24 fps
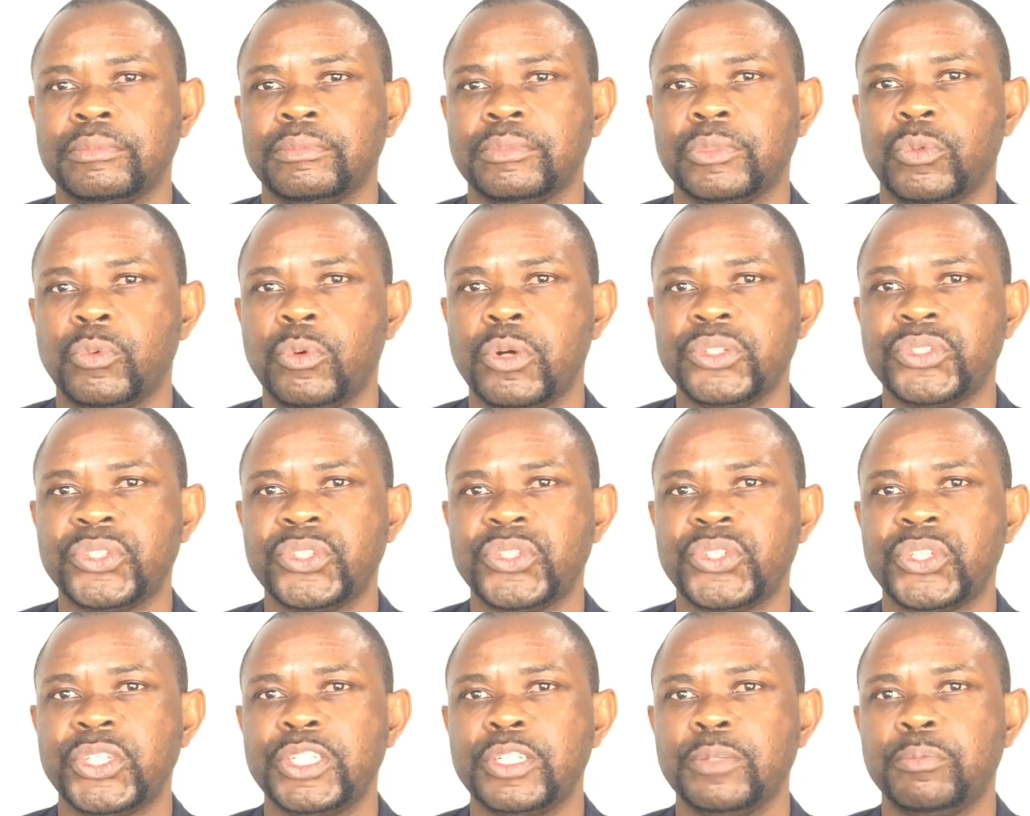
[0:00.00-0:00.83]
Once
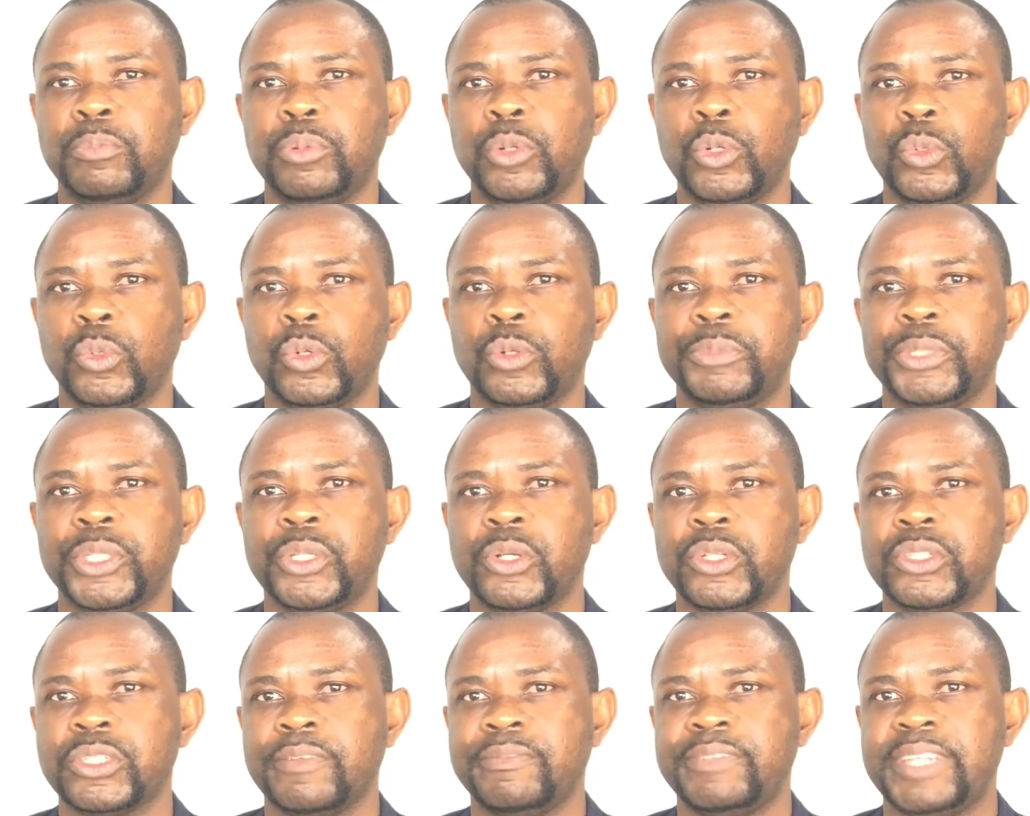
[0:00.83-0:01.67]
it's in the plural
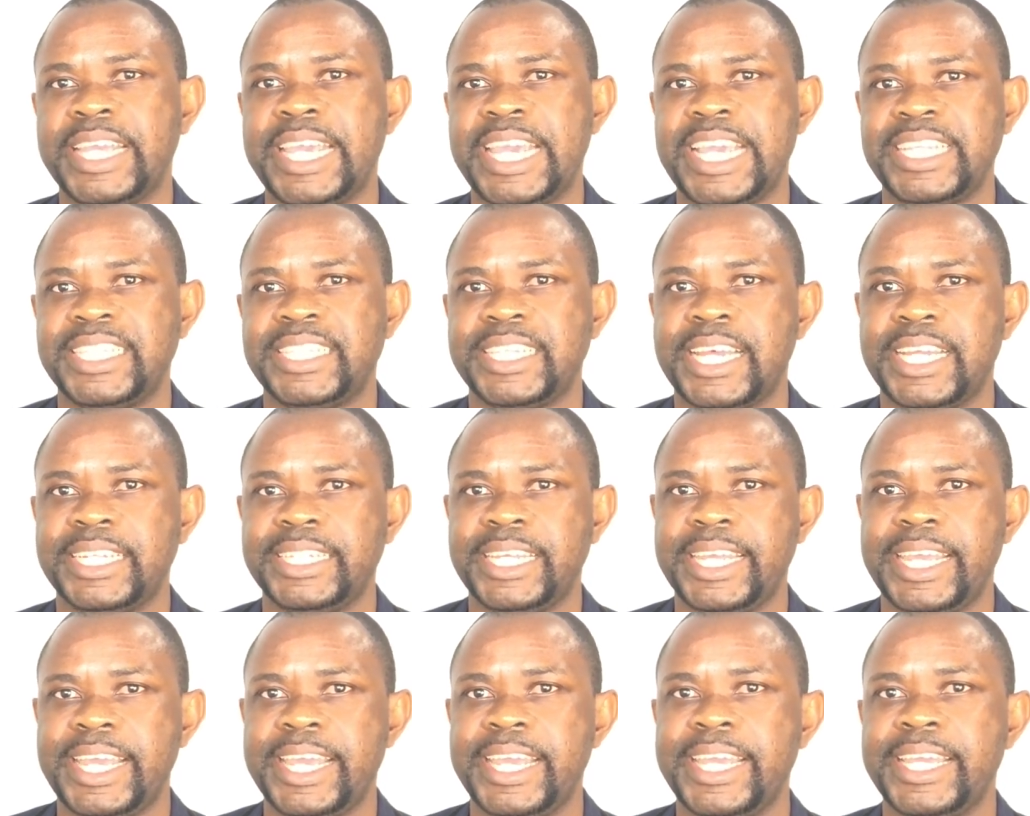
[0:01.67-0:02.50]
because of the S at
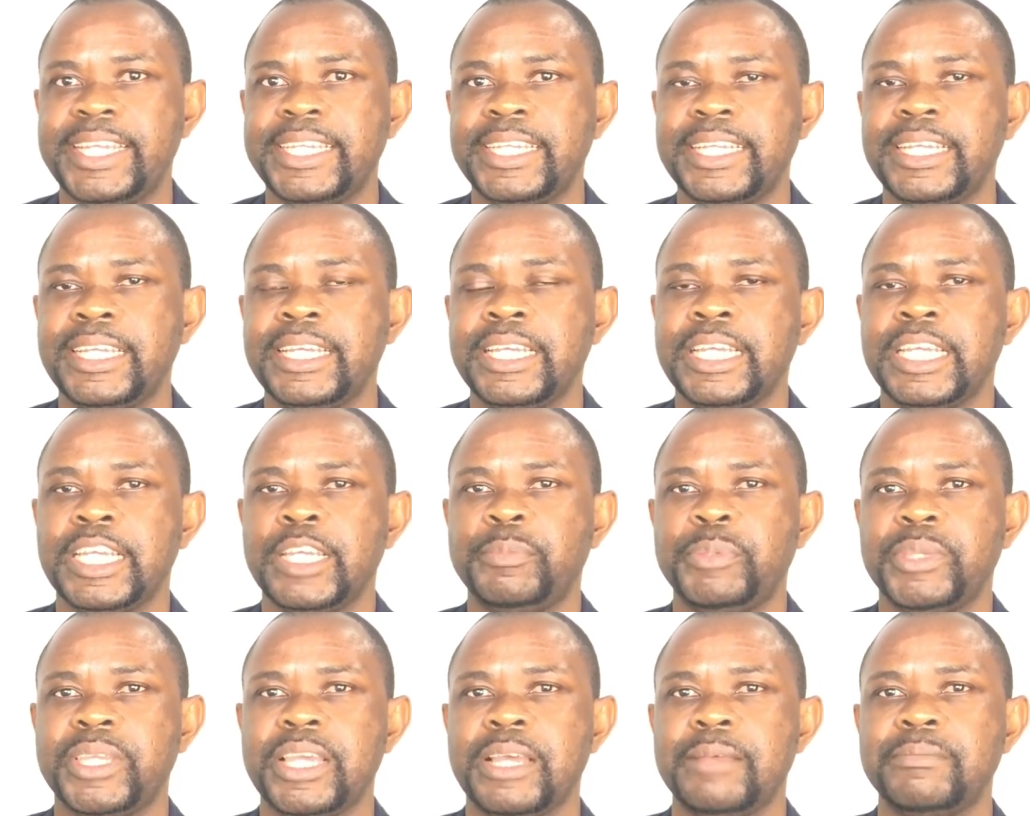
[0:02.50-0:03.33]
the end, it
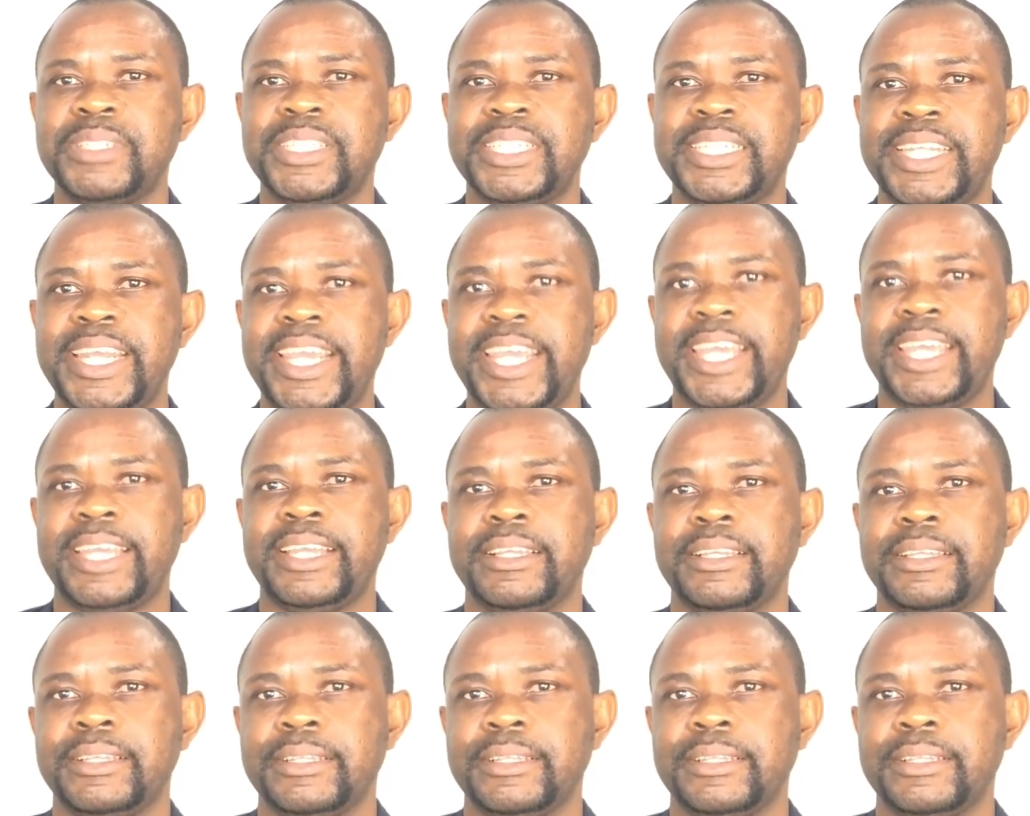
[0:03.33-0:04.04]
becomes des.